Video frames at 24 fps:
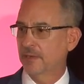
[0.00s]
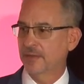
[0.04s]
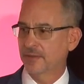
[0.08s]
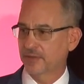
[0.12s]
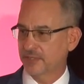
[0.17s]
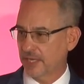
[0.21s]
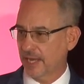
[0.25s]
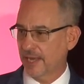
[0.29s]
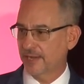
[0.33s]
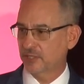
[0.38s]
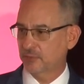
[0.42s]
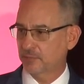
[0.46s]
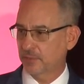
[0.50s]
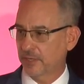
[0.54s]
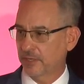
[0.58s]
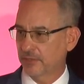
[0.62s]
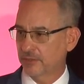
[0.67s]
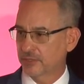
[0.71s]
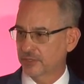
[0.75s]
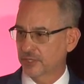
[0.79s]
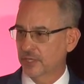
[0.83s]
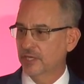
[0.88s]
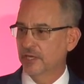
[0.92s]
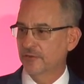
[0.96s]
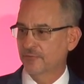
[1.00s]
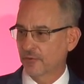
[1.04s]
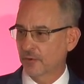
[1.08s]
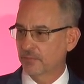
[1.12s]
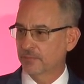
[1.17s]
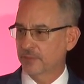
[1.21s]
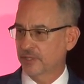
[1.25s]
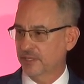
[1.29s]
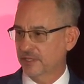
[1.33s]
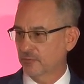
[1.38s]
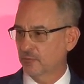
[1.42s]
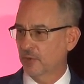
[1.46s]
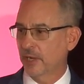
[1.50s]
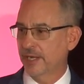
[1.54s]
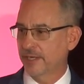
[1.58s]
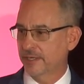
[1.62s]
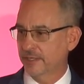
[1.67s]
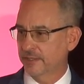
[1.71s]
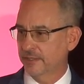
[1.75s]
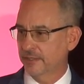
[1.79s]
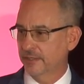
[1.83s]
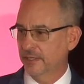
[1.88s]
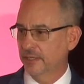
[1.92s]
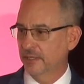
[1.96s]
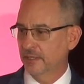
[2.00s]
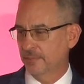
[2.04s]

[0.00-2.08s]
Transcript: the taxpayers from being raided